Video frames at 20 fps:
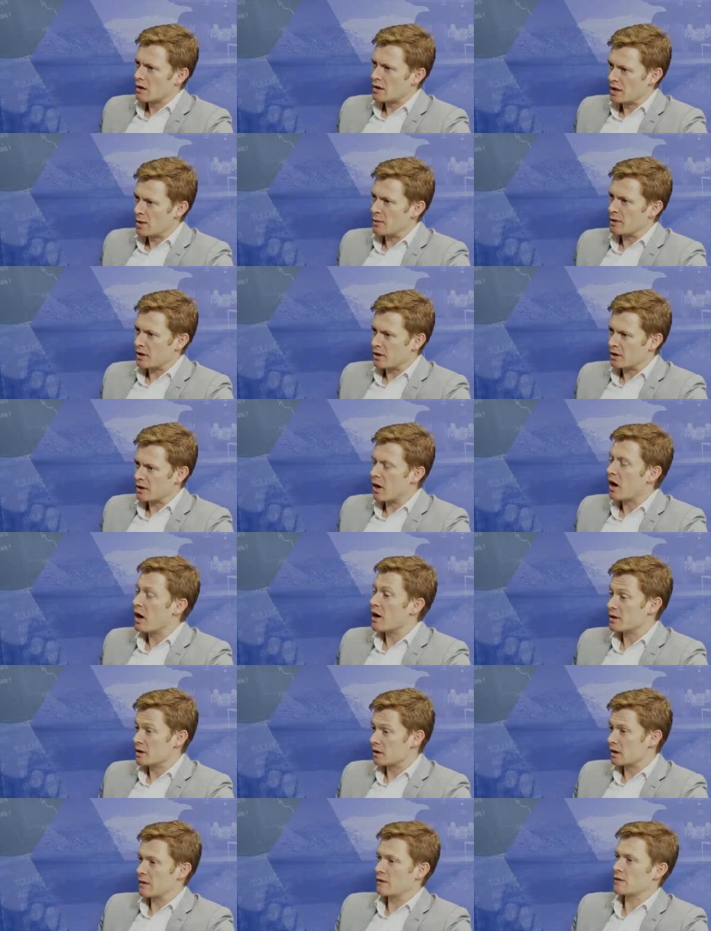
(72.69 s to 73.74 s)
similar
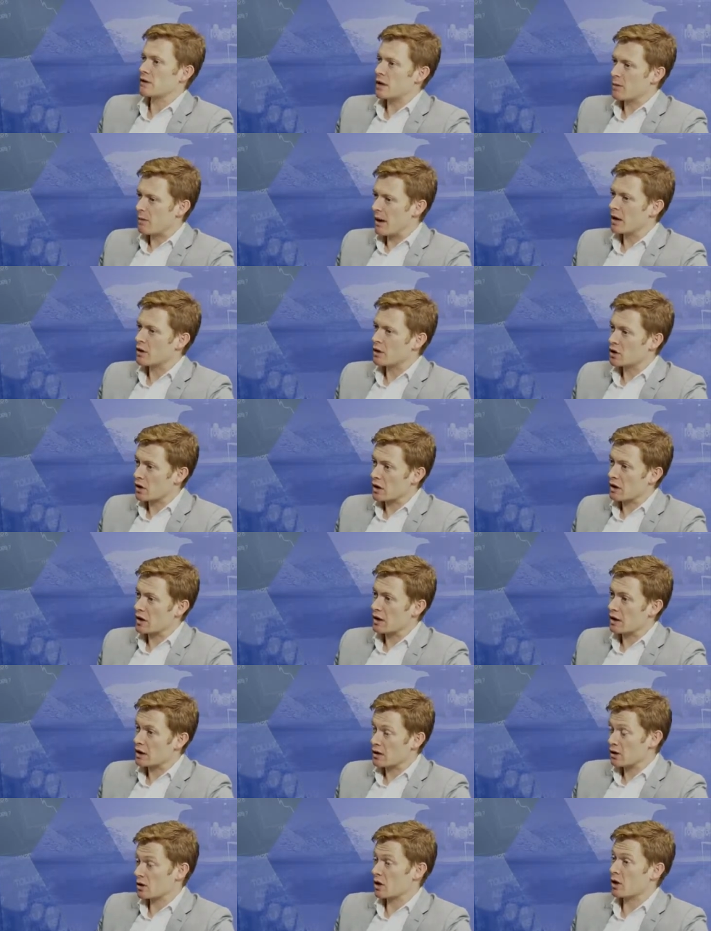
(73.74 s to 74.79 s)
size, and given their balance
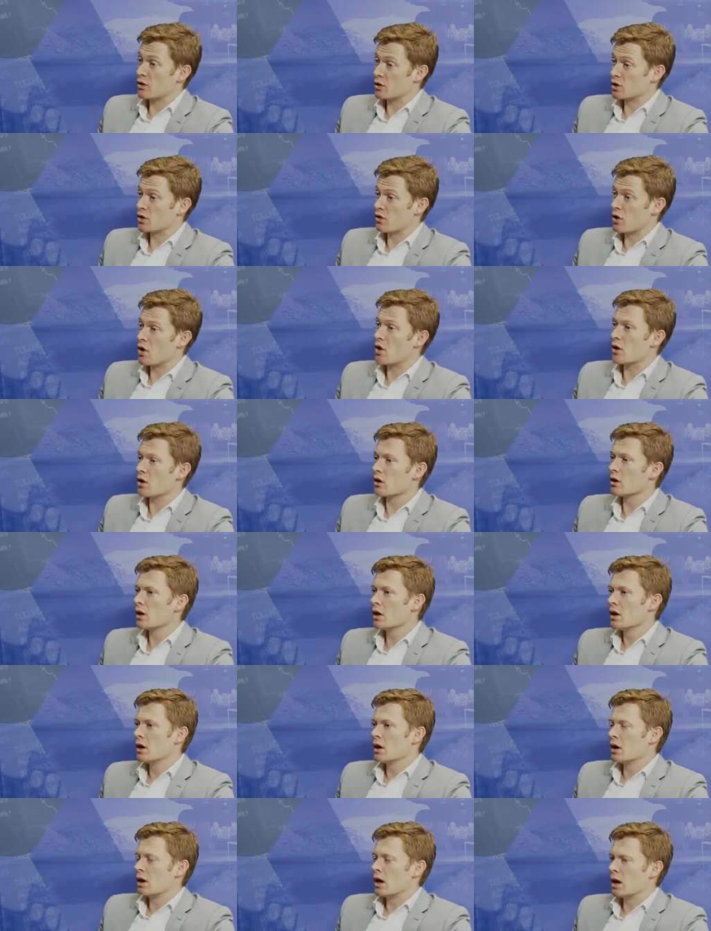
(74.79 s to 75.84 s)
sheet is so strong,